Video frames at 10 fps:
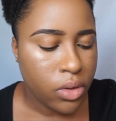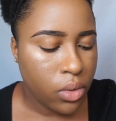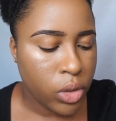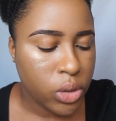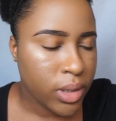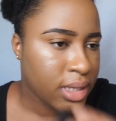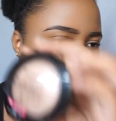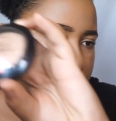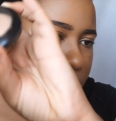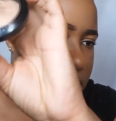which was
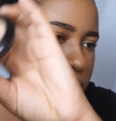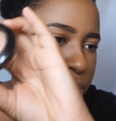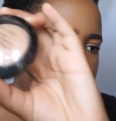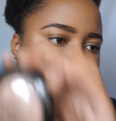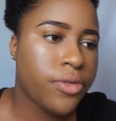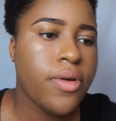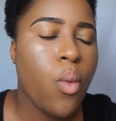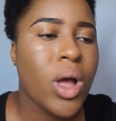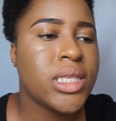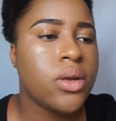the pressed powder from
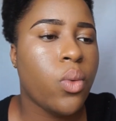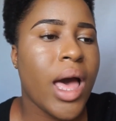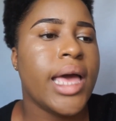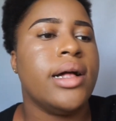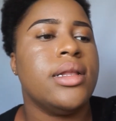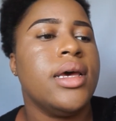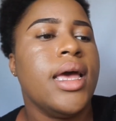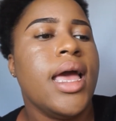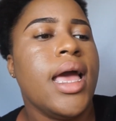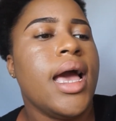Wet n Wild.
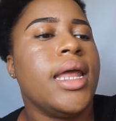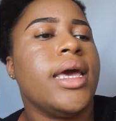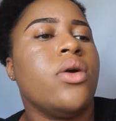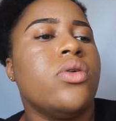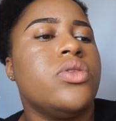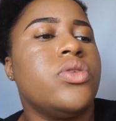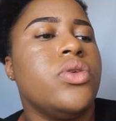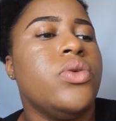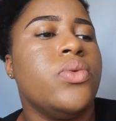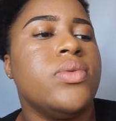And I also
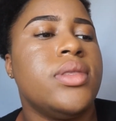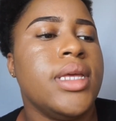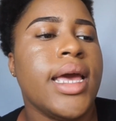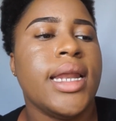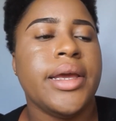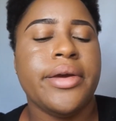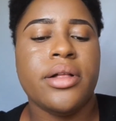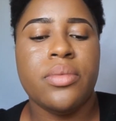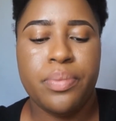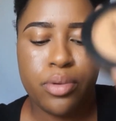use the
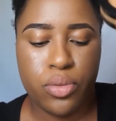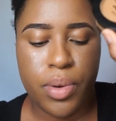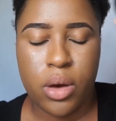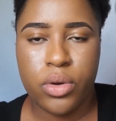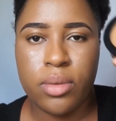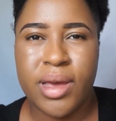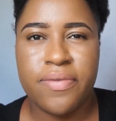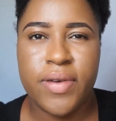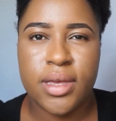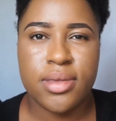Elegant Pro powder on my
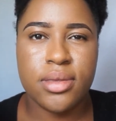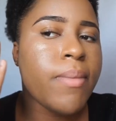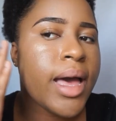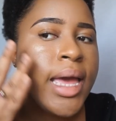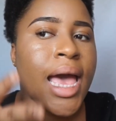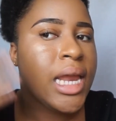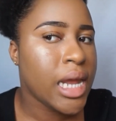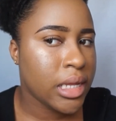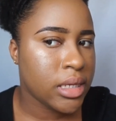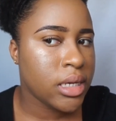face. My
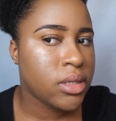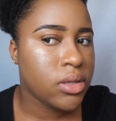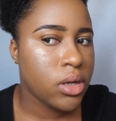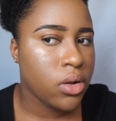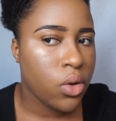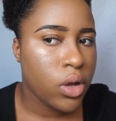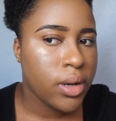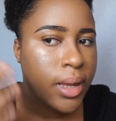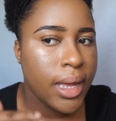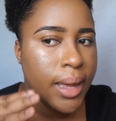highlighter is still on,
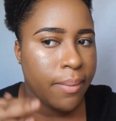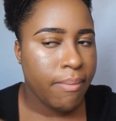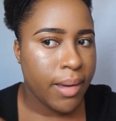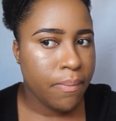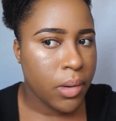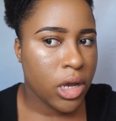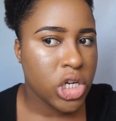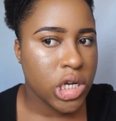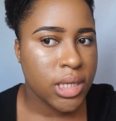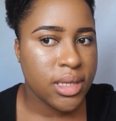my
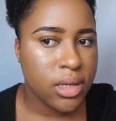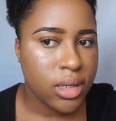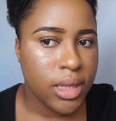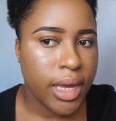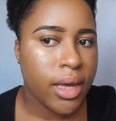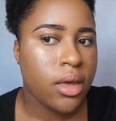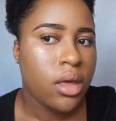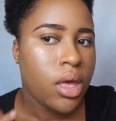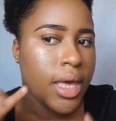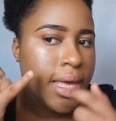blush is still there.
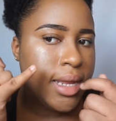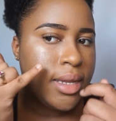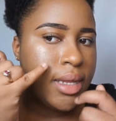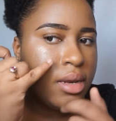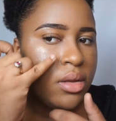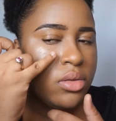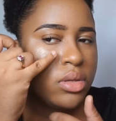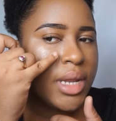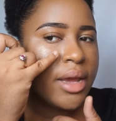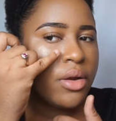It didn't
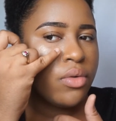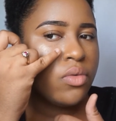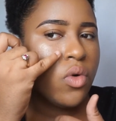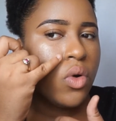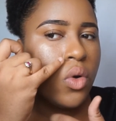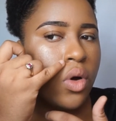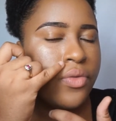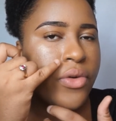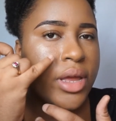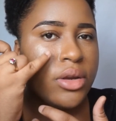like roll
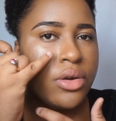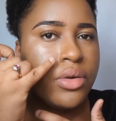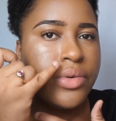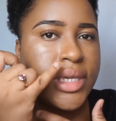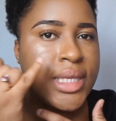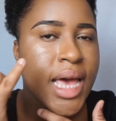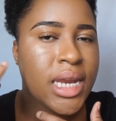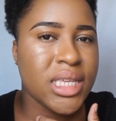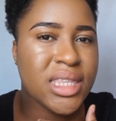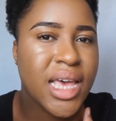off and crease at
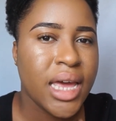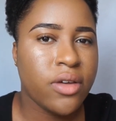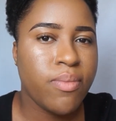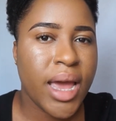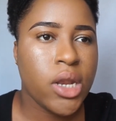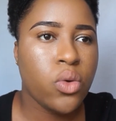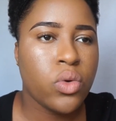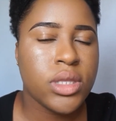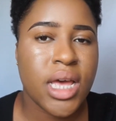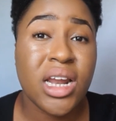the side of my
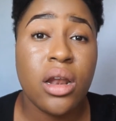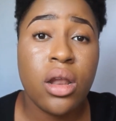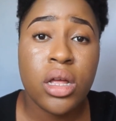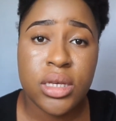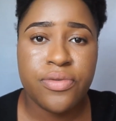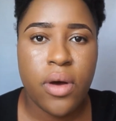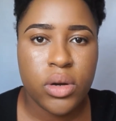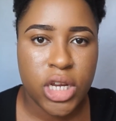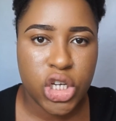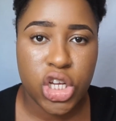nose, and a lot of
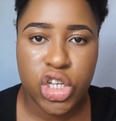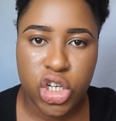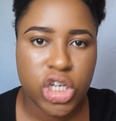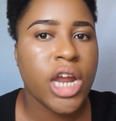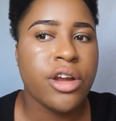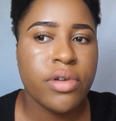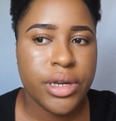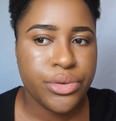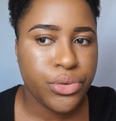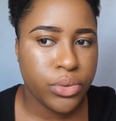foundations
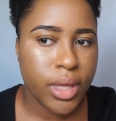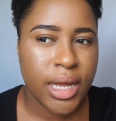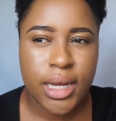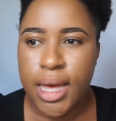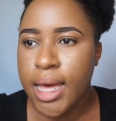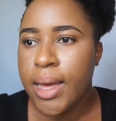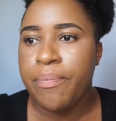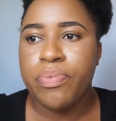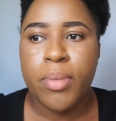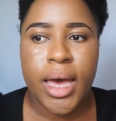generally do that.
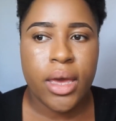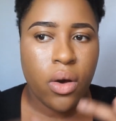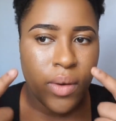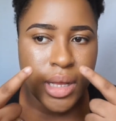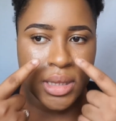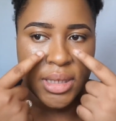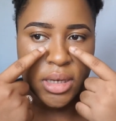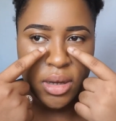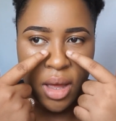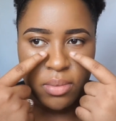My oil
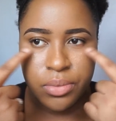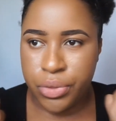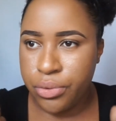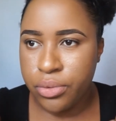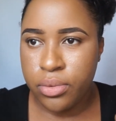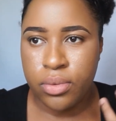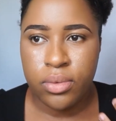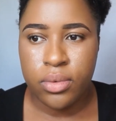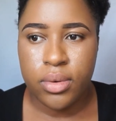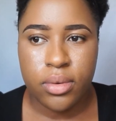did come through
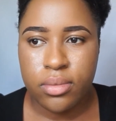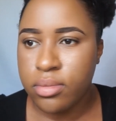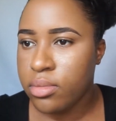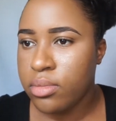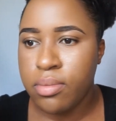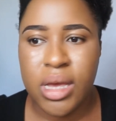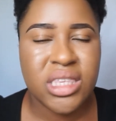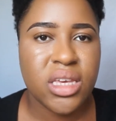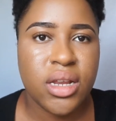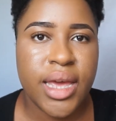
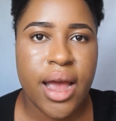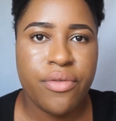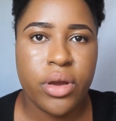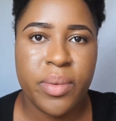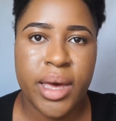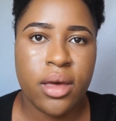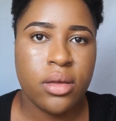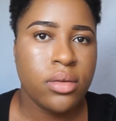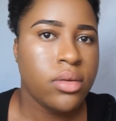basically everywhere,